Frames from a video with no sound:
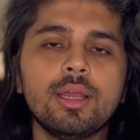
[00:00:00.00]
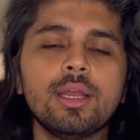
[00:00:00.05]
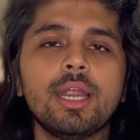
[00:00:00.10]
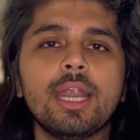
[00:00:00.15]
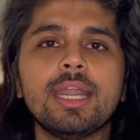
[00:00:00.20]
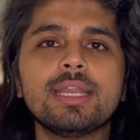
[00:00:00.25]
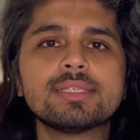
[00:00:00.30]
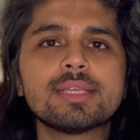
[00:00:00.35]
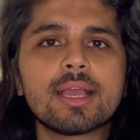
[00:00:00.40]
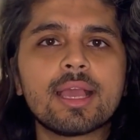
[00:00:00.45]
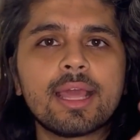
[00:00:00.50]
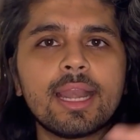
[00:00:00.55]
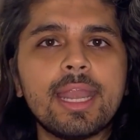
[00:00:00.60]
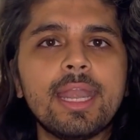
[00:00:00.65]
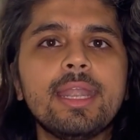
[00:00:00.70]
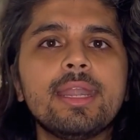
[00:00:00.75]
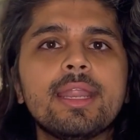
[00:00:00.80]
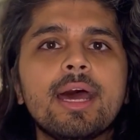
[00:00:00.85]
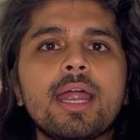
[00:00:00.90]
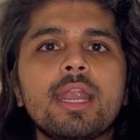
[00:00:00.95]
it is a
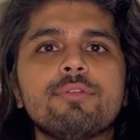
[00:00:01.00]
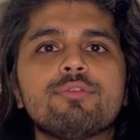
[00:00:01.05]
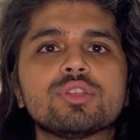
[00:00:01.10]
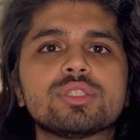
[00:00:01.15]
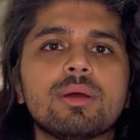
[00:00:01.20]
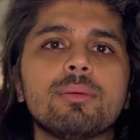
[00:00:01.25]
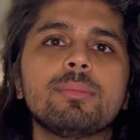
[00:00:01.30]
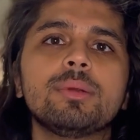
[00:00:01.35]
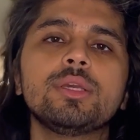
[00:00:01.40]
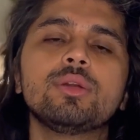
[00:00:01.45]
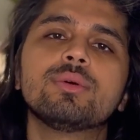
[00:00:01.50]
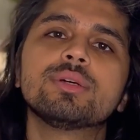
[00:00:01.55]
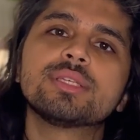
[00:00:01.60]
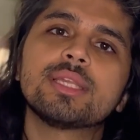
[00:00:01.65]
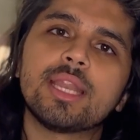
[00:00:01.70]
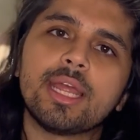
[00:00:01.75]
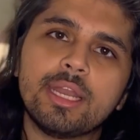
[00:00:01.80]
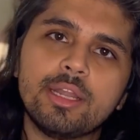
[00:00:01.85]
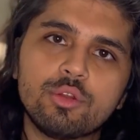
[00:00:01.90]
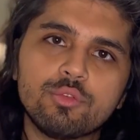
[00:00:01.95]
great diet for somebody who has a
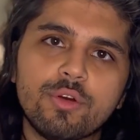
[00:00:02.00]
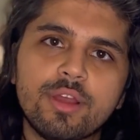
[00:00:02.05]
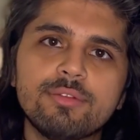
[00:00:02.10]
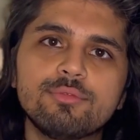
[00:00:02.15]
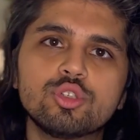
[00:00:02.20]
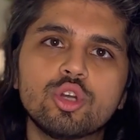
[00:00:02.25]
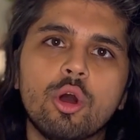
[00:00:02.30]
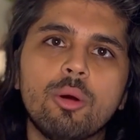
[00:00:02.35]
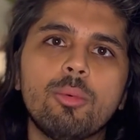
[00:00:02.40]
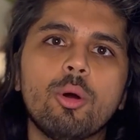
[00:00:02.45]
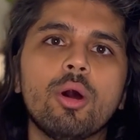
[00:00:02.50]
9-to-5 job